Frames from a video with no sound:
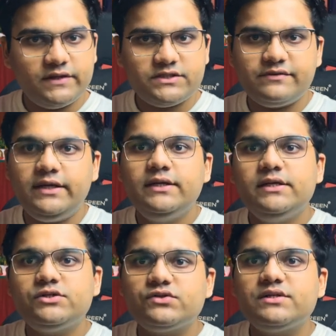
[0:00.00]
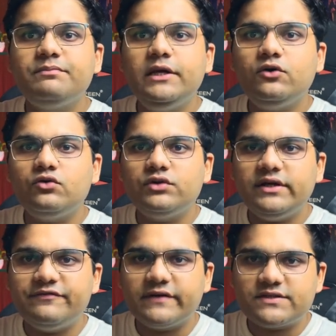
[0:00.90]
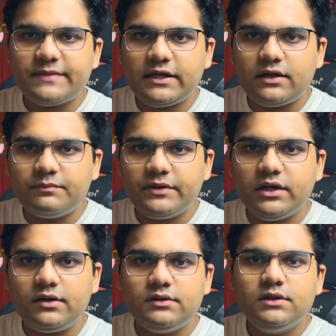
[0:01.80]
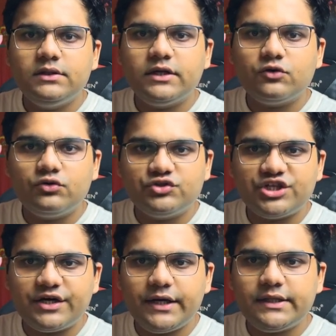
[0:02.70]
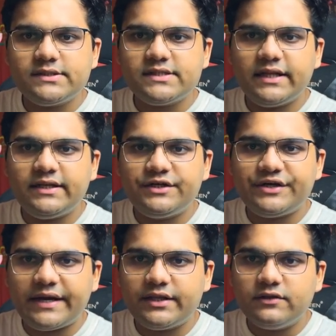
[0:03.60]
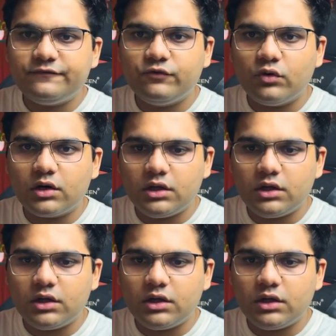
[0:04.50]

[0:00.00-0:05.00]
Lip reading: First way is to simply go to the effects panel up here, then go to generators and then drag in the four